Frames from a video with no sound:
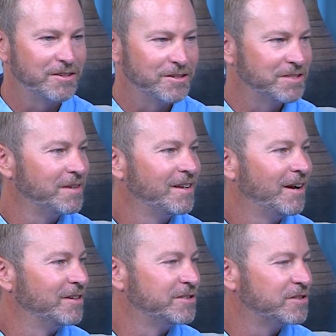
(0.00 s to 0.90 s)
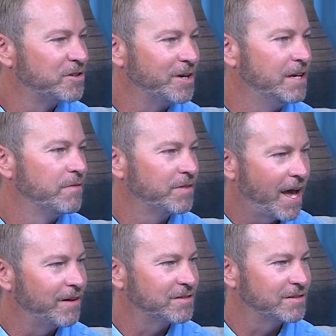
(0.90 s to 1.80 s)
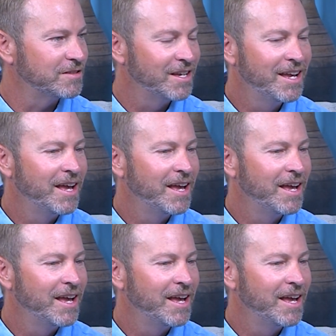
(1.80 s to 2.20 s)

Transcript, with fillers: there's hundreds or even thousands.